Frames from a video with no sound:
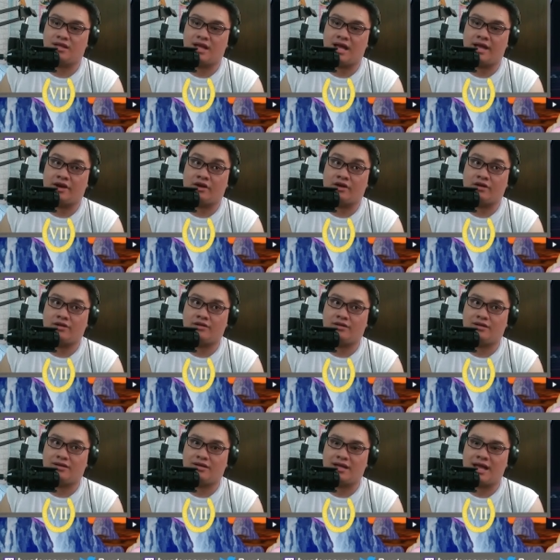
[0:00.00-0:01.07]
I heard
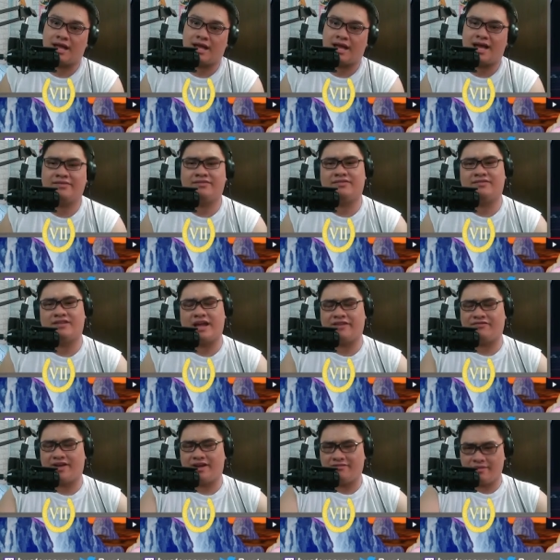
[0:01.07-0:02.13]
uh, I've
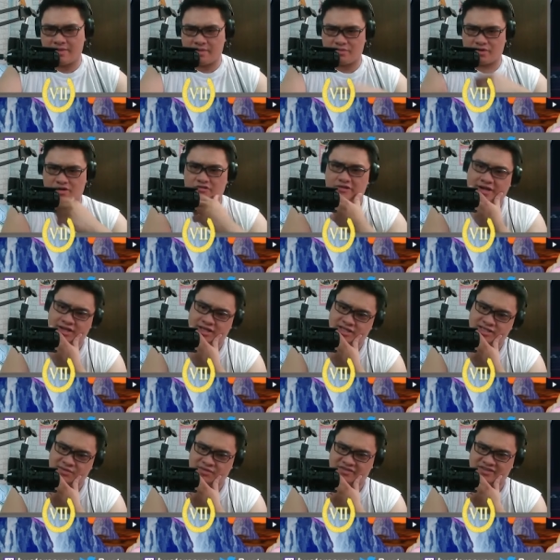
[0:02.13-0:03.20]
if I remember correctly
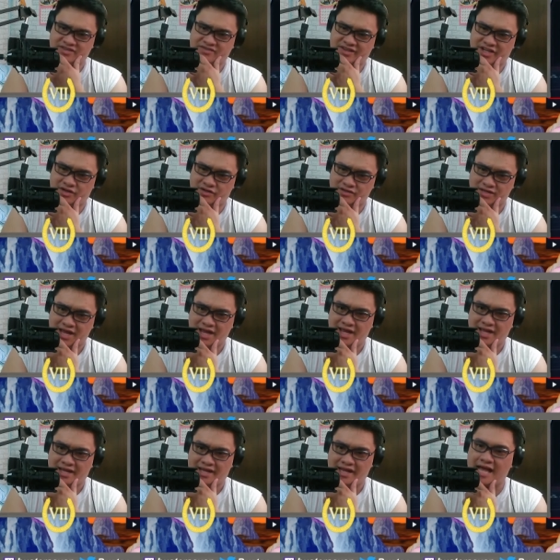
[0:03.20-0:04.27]
some of his videos,
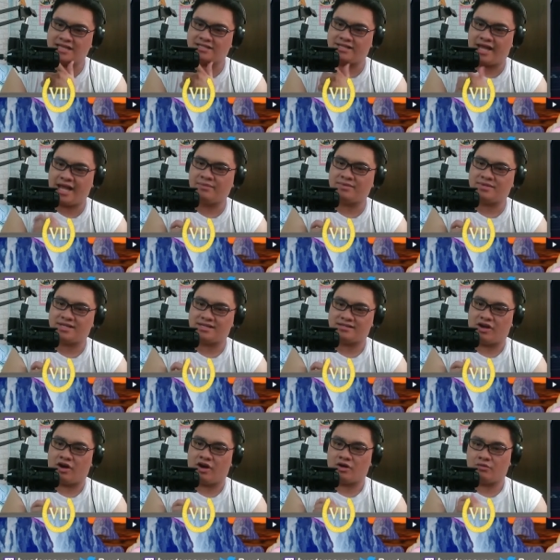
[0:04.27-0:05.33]
he has aim assist
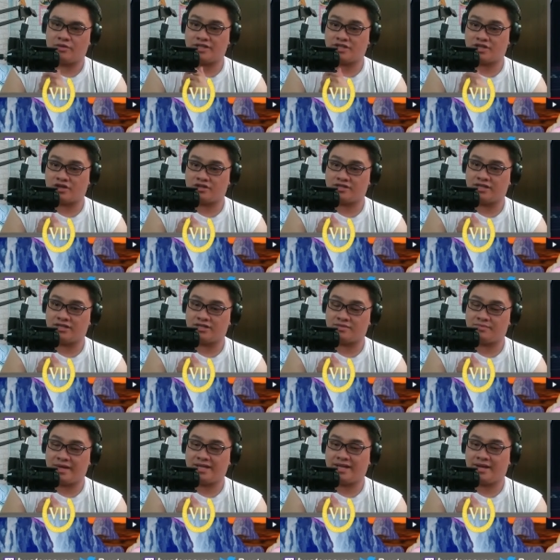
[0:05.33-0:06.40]
on, which considers
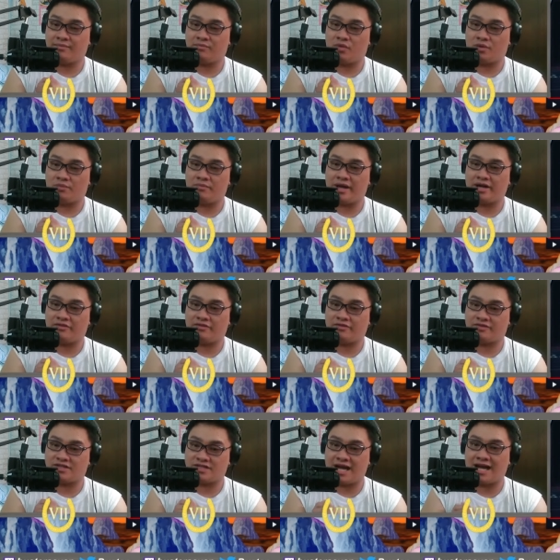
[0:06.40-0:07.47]
make him more better
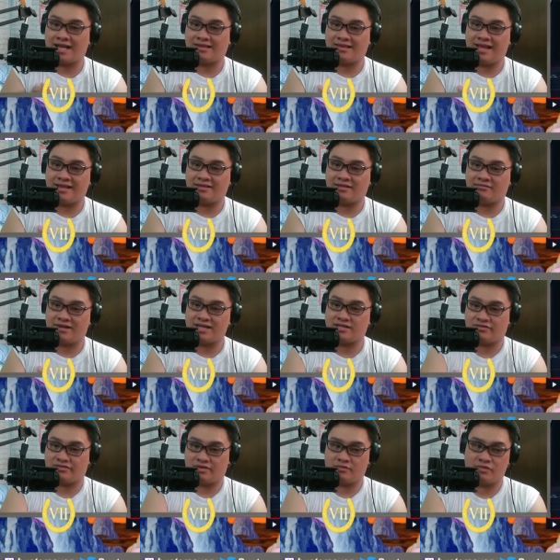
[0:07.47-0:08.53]
shot than the rest
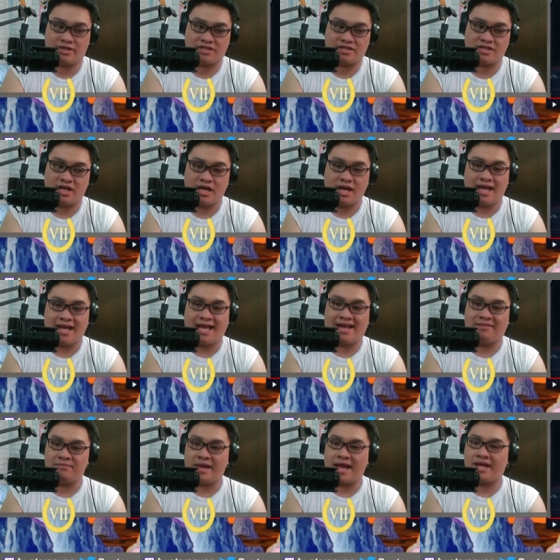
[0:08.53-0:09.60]
of them, which
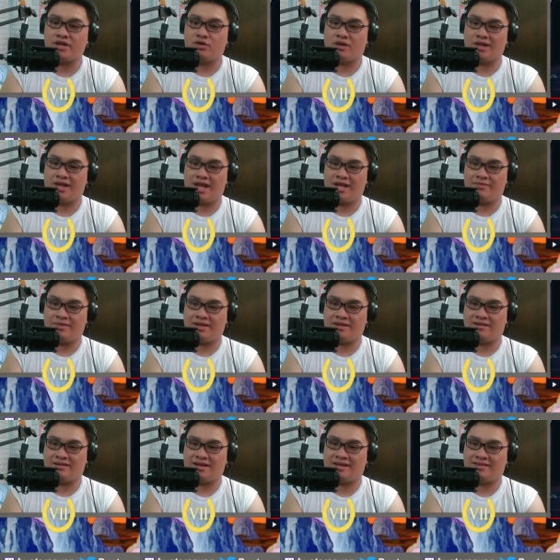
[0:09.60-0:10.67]
have manual
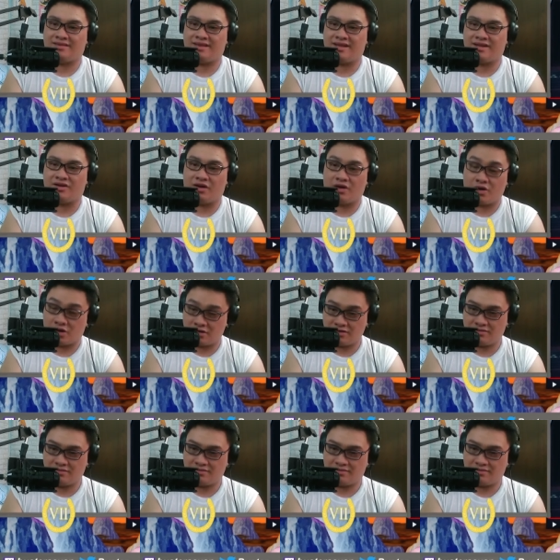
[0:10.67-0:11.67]
aiming I think on.